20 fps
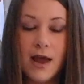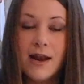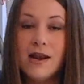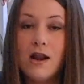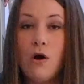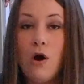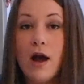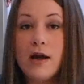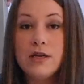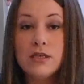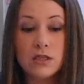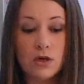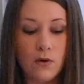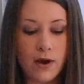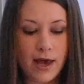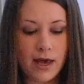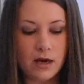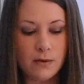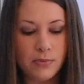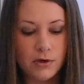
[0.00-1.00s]
Now I just go
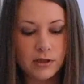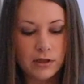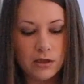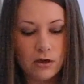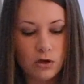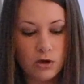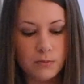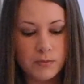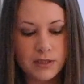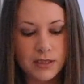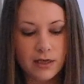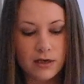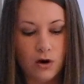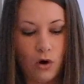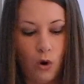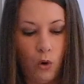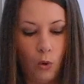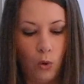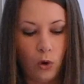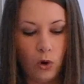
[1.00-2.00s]
ahead and put the herbs in
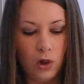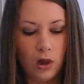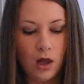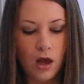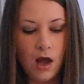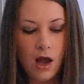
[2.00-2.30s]
whole.